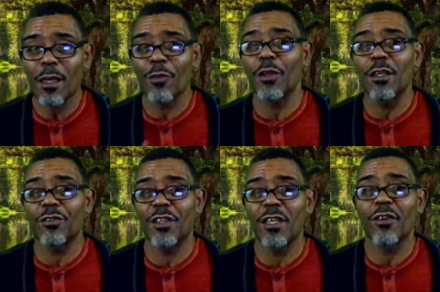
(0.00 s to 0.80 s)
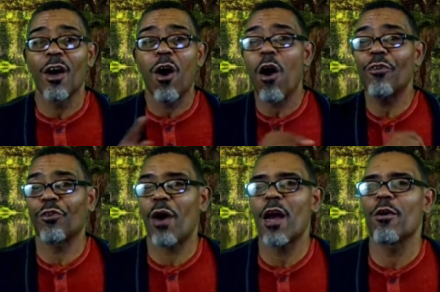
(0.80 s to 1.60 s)
Then it says, Also
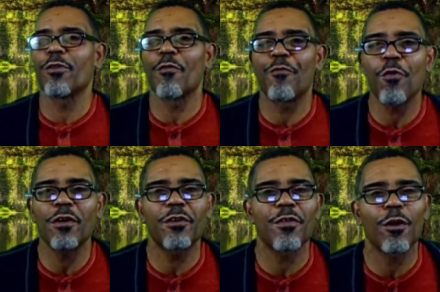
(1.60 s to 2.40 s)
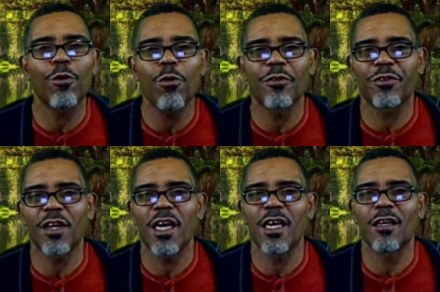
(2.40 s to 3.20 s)
I heard the voice of the Lord
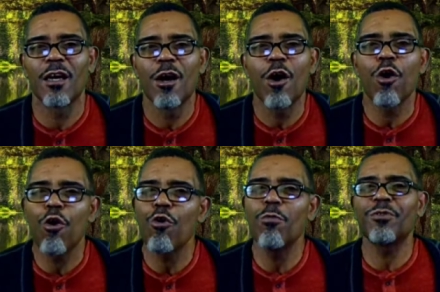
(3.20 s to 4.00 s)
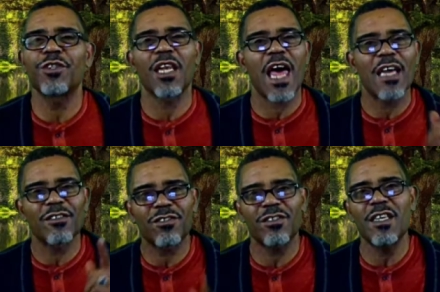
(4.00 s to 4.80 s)
saying, Whom shall I
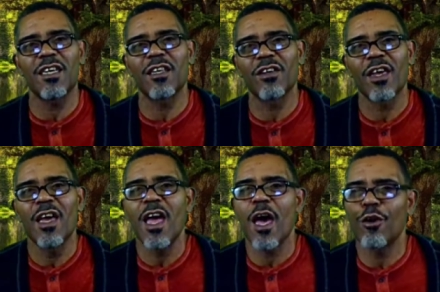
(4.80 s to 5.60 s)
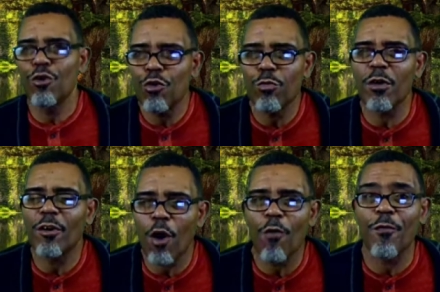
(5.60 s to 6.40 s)
send? And who will
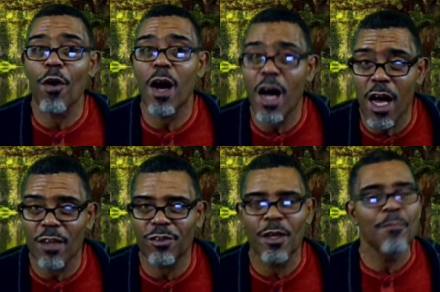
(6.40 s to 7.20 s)
go for us?